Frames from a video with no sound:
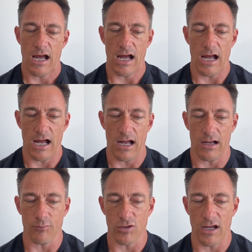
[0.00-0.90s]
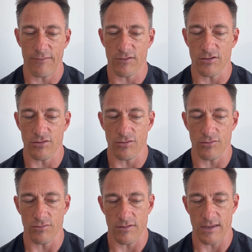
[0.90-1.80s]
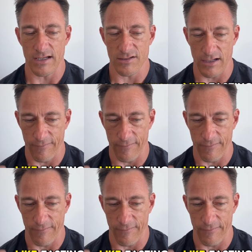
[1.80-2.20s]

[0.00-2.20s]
You have to do things like